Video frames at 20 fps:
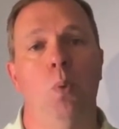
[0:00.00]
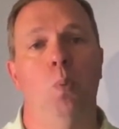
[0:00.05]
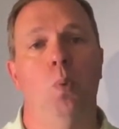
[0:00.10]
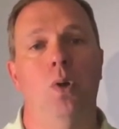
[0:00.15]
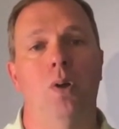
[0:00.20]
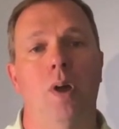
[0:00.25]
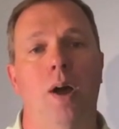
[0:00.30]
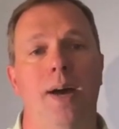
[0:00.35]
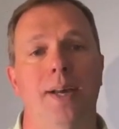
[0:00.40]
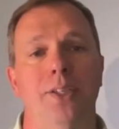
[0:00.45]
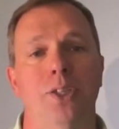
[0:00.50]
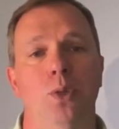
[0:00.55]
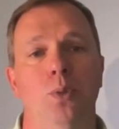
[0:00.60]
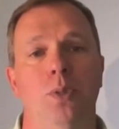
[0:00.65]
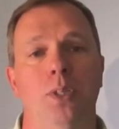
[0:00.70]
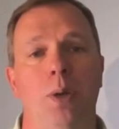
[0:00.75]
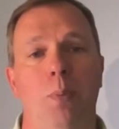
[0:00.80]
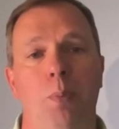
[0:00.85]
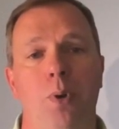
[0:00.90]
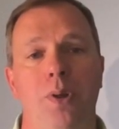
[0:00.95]
will cost you
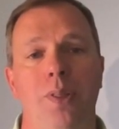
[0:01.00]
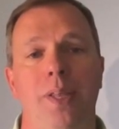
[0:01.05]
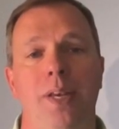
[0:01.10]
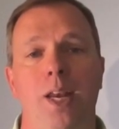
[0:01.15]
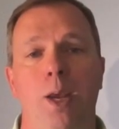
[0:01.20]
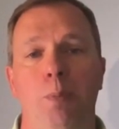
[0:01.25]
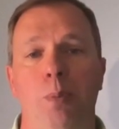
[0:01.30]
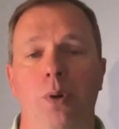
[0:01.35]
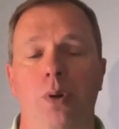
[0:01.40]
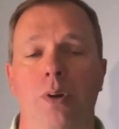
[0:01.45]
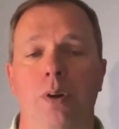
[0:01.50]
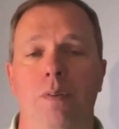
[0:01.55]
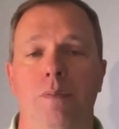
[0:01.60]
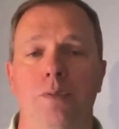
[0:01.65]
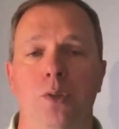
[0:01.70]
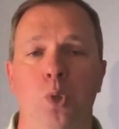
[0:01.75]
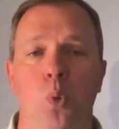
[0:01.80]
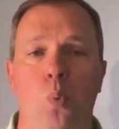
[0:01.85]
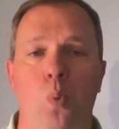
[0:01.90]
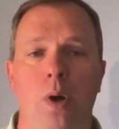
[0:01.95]
somewhere in the neighborhood
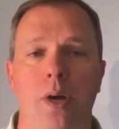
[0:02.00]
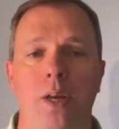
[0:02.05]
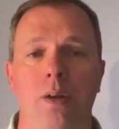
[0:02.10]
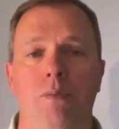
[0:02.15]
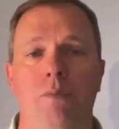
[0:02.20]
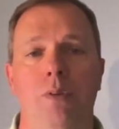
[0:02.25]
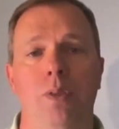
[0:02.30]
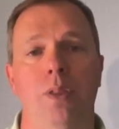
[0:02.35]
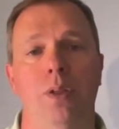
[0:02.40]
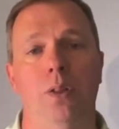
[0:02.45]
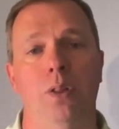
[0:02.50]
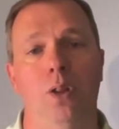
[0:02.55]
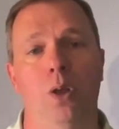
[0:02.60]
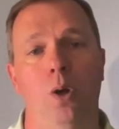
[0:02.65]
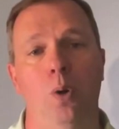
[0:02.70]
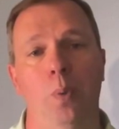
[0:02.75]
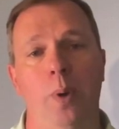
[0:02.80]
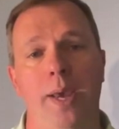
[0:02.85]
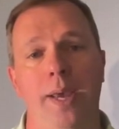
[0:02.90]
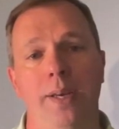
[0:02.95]
of $20 for the
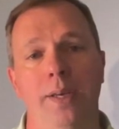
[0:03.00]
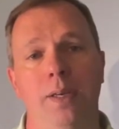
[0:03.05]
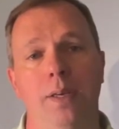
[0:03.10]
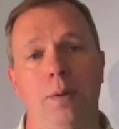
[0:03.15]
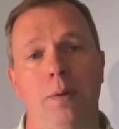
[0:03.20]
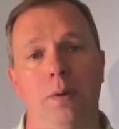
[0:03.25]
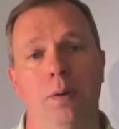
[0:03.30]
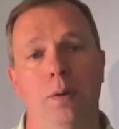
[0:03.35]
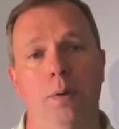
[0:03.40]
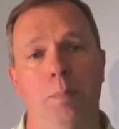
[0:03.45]
low end